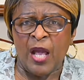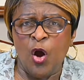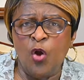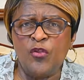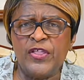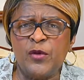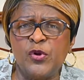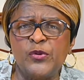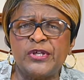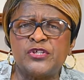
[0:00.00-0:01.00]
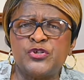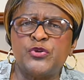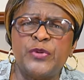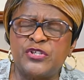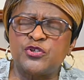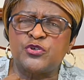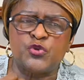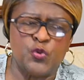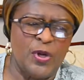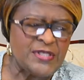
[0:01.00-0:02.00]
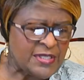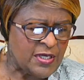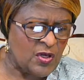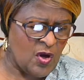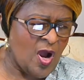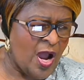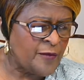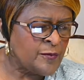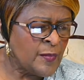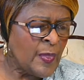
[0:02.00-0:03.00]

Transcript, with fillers: Only thing we can do is to trust God.